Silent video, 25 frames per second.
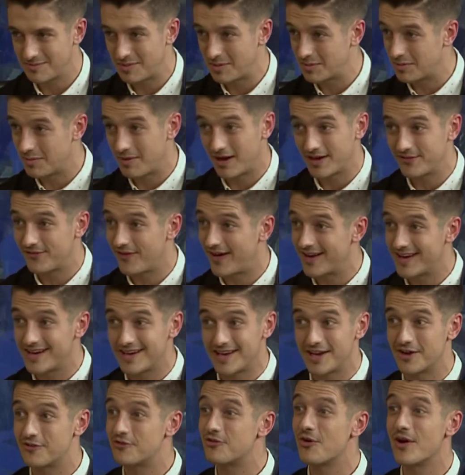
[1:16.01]
Some people might
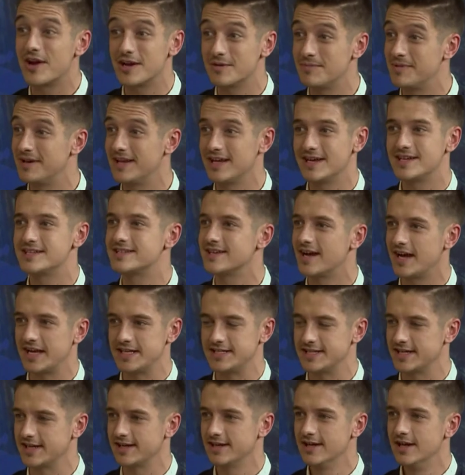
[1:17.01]
find it incredibly
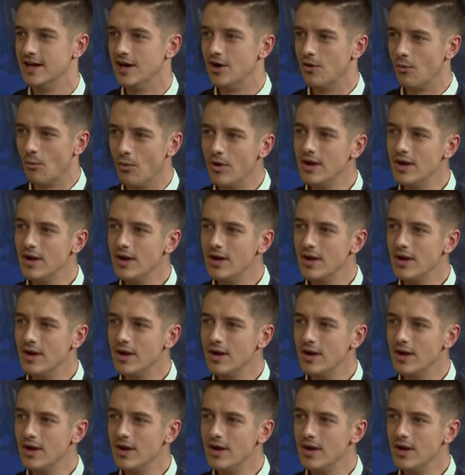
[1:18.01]
exciting.